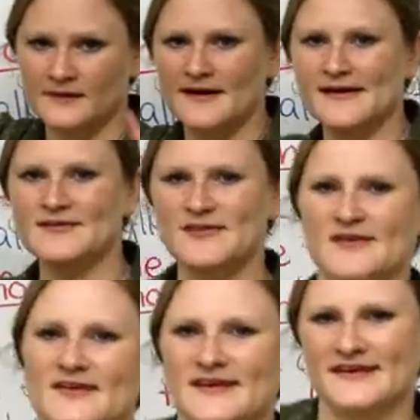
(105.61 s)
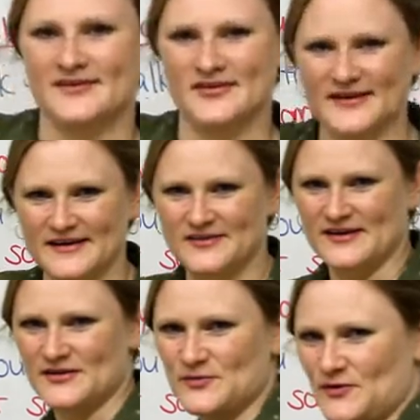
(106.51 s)
An's easy. It's the
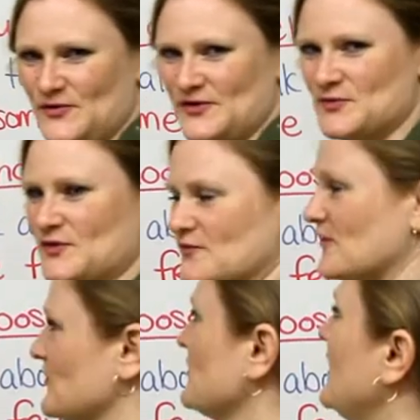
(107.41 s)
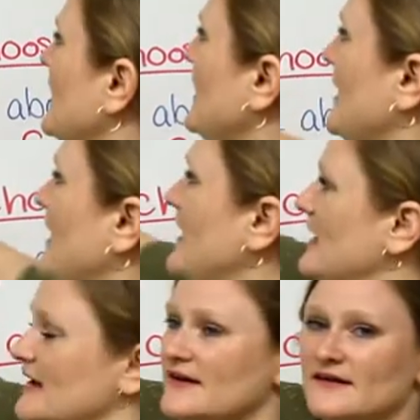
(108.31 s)
easiest. We'll do this one first.
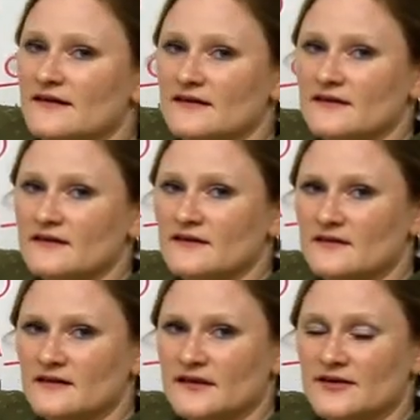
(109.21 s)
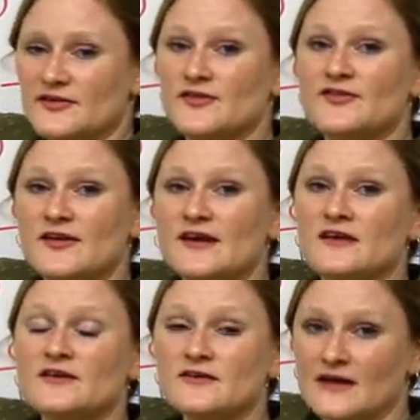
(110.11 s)
An is a
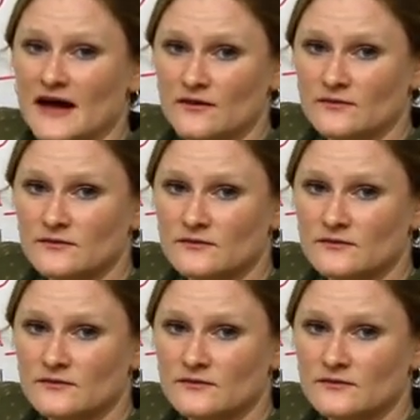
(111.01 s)
singular noun,